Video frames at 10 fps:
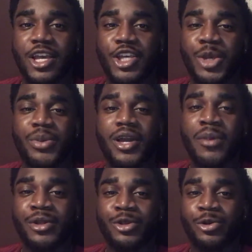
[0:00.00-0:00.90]
you become
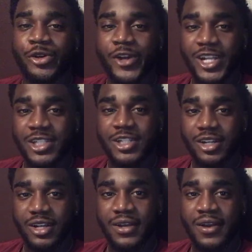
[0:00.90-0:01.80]
a new creature.
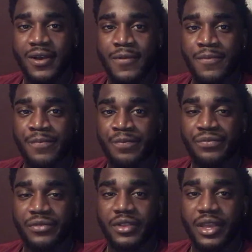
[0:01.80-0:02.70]

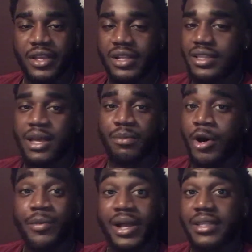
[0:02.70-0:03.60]
And at that
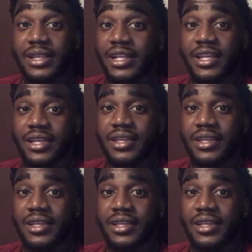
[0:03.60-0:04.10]
moment, I didn't.